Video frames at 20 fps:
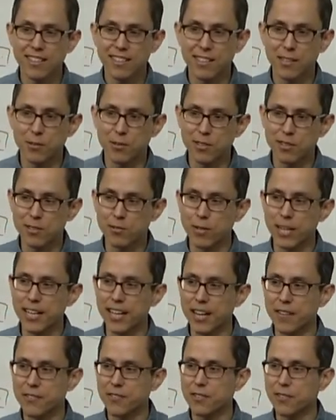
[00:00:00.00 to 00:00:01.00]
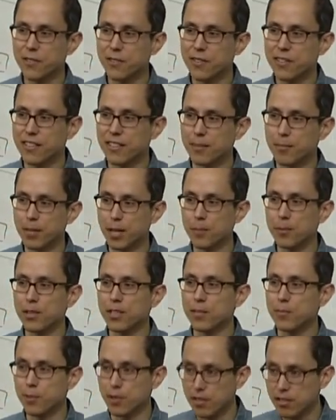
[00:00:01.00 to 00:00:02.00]
It was right after the bubble
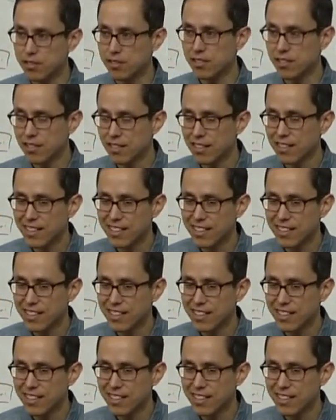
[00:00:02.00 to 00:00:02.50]
had burst.